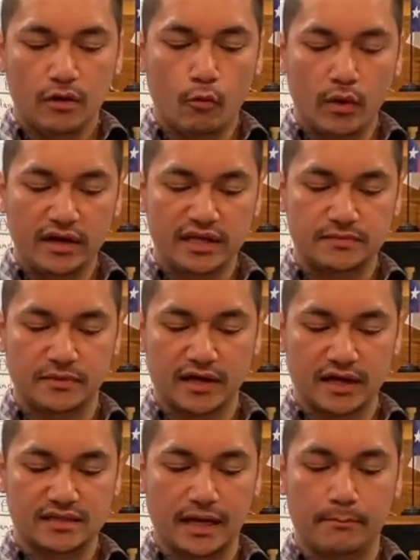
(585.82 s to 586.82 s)
one is
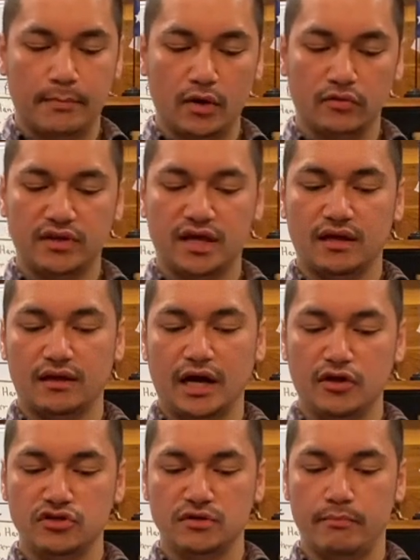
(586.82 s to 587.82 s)
because I built it,
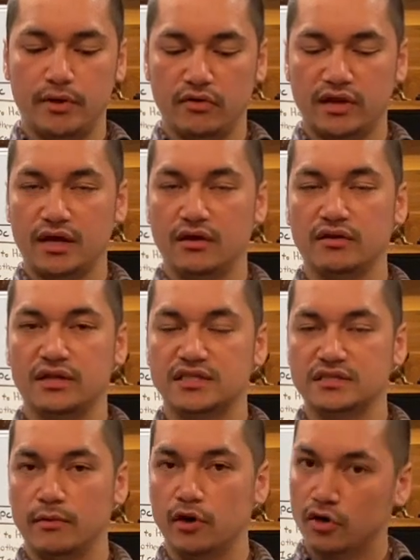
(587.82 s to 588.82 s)
I usually build it on the
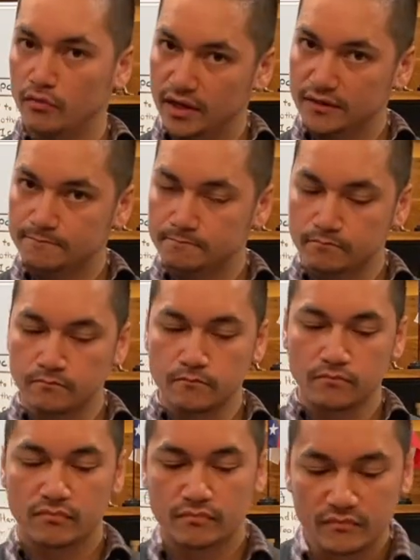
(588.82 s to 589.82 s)
smaller one,
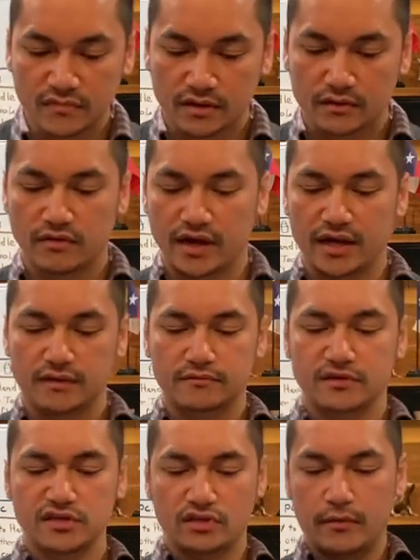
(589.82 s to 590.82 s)
right?
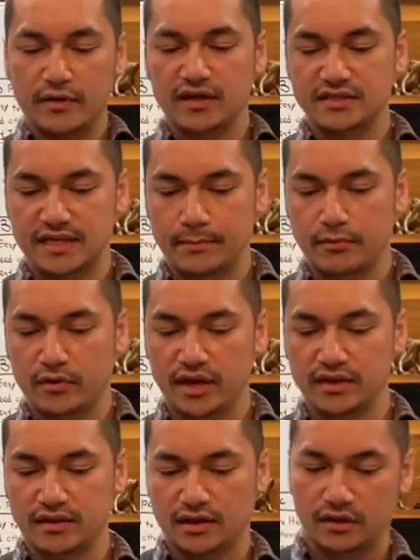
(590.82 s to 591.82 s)
So I wanna
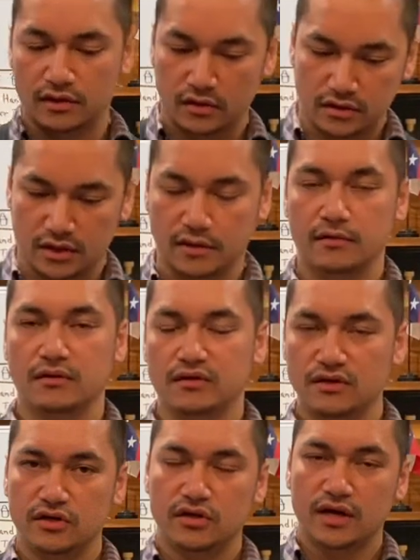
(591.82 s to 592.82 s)
separate the, the
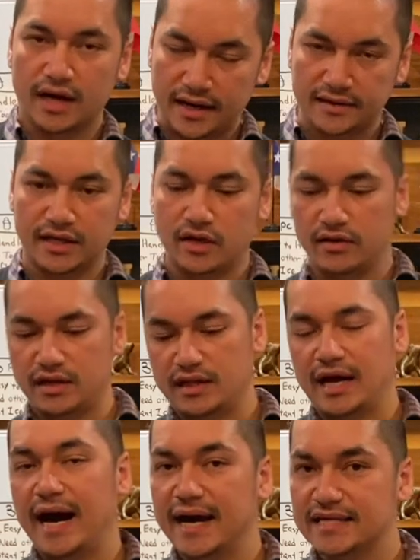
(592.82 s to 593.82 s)
cocktail and then
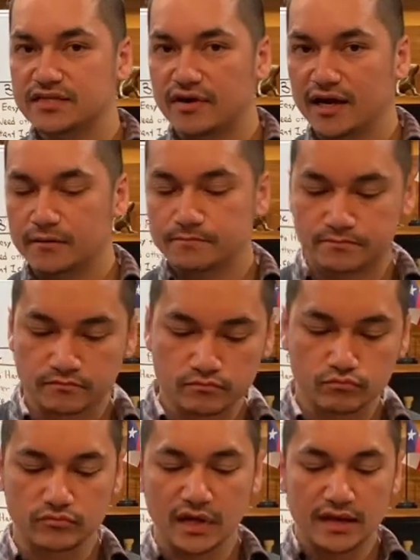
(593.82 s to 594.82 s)
the ice, right?
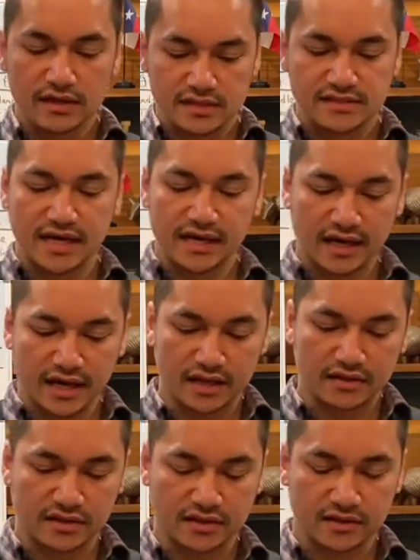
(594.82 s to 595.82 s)
Second,